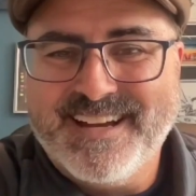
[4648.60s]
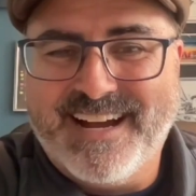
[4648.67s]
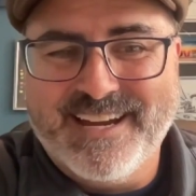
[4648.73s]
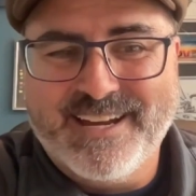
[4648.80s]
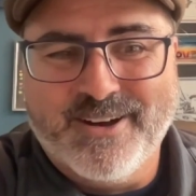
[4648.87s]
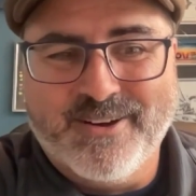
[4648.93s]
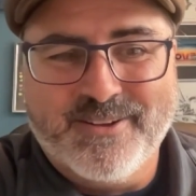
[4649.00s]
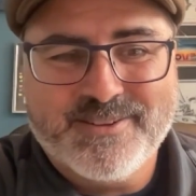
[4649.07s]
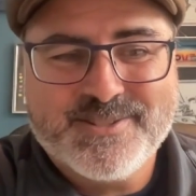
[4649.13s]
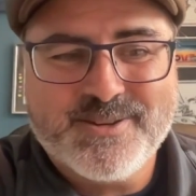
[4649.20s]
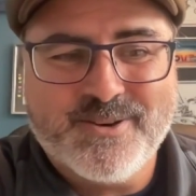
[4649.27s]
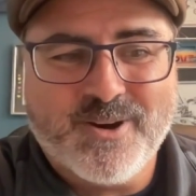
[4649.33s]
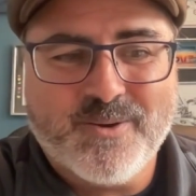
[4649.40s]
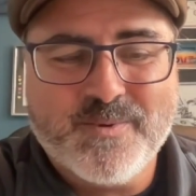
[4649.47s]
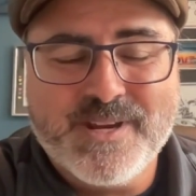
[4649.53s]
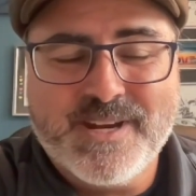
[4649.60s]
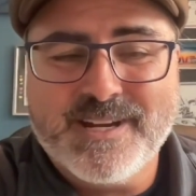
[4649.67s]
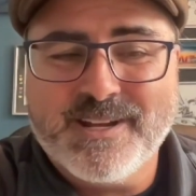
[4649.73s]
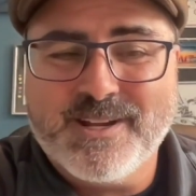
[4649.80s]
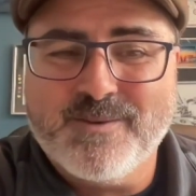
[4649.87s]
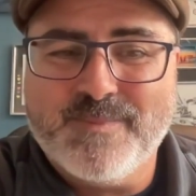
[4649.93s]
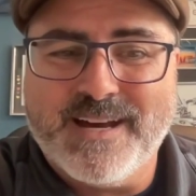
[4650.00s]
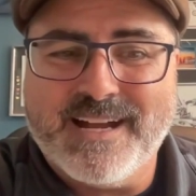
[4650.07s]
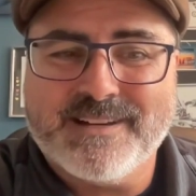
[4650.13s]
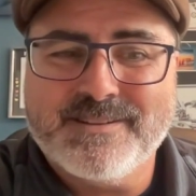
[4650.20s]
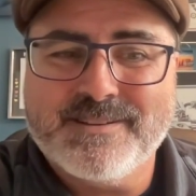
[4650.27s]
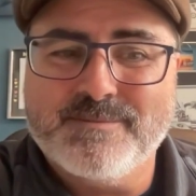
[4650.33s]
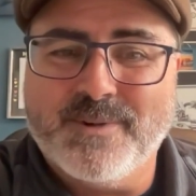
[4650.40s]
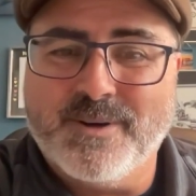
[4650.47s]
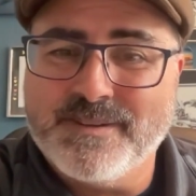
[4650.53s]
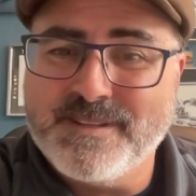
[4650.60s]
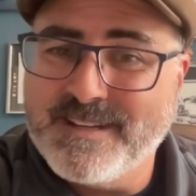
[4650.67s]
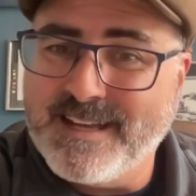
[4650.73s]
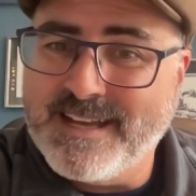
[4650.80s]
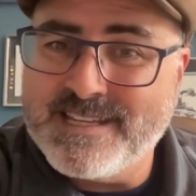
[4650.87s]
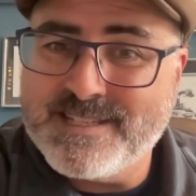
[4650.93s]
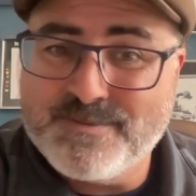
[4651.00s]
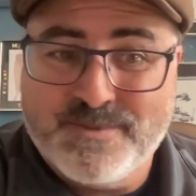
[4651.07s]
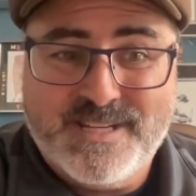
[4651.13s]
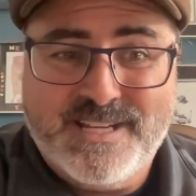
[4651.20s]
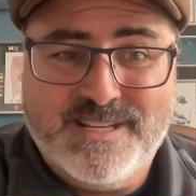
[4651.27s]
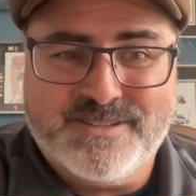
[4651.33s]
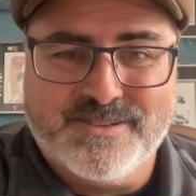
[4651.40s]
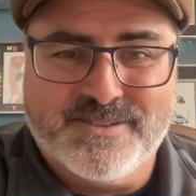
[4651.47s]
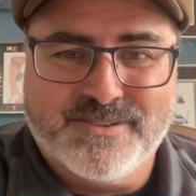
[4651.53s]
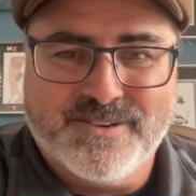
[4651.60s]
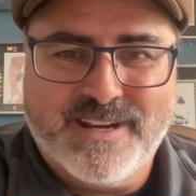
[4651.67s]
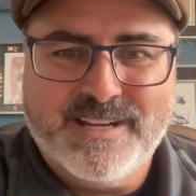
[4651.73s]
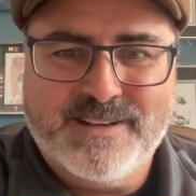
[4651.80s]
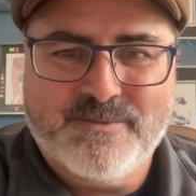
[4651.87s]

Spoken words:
know. So are we going to go back to the multicast? We need to, right?